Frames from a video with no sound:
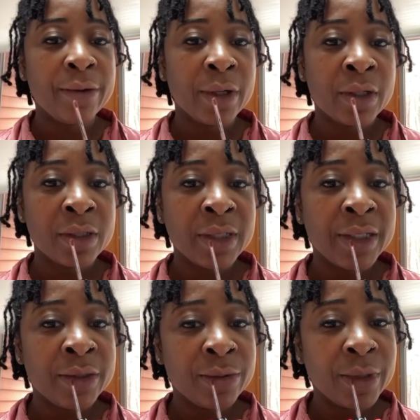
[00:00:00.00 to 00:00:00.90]

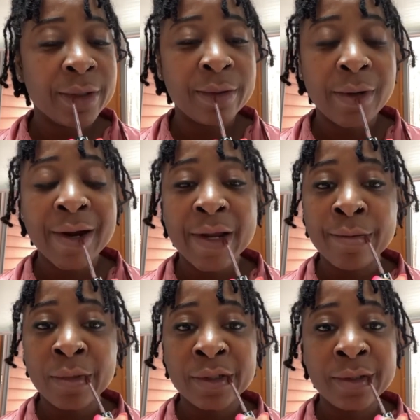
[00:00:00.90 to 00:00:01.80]
Recognizing where you are
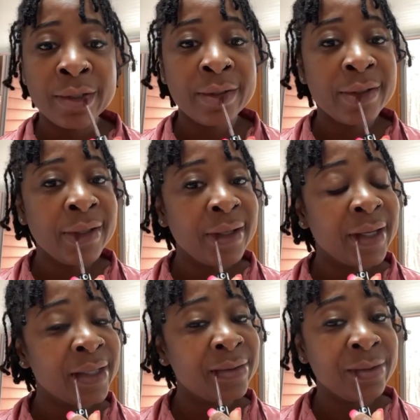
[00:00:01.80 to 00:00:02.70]
emotionally
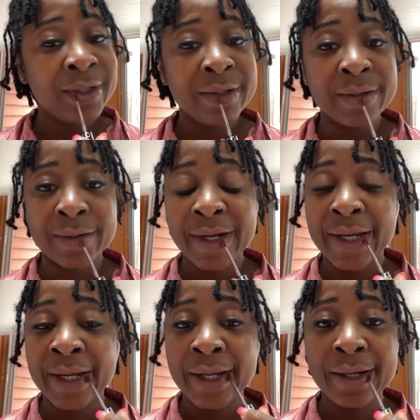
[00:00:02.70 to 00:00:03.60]
is really
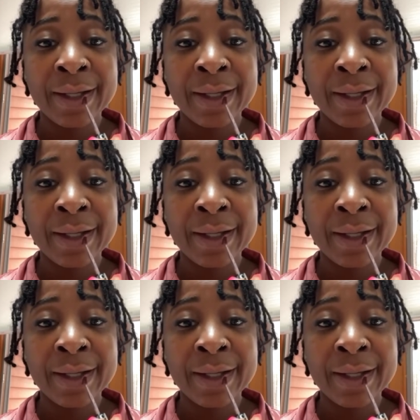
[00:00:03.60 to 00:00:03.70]
great.